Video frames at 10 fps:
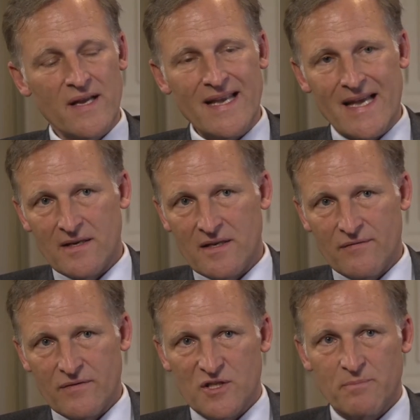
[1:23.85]
again,
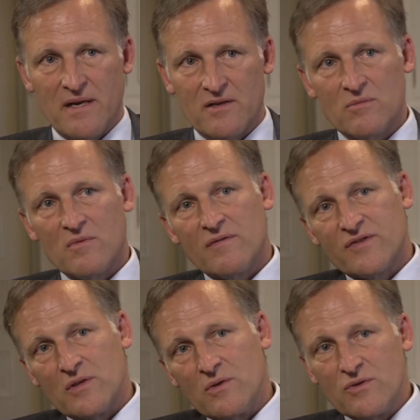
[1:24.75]
different spectrum of
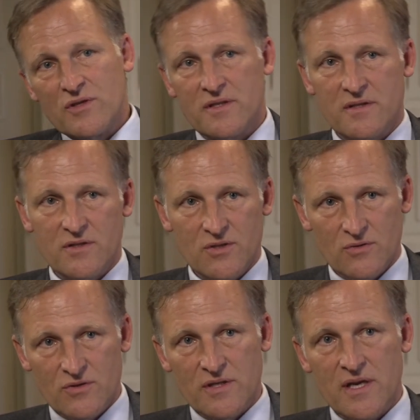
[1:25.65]
solutions the
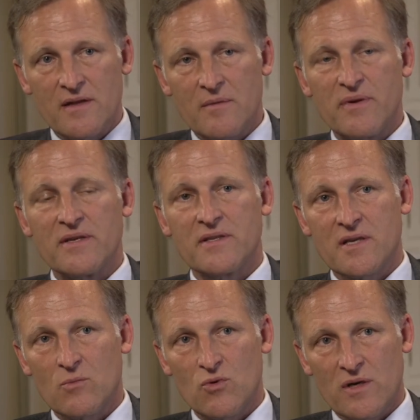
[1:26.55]
surgeon and the patient
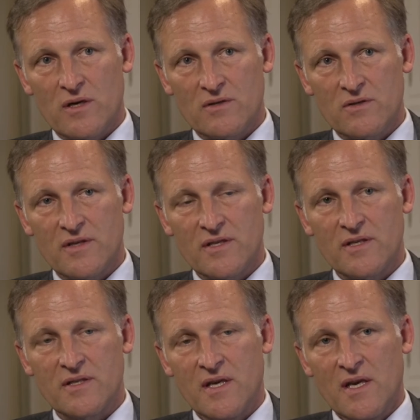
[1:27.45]
can work out. So this
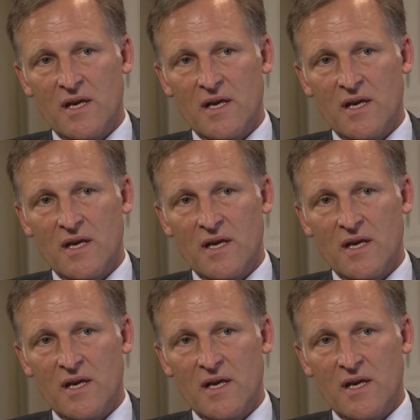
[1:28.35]
is,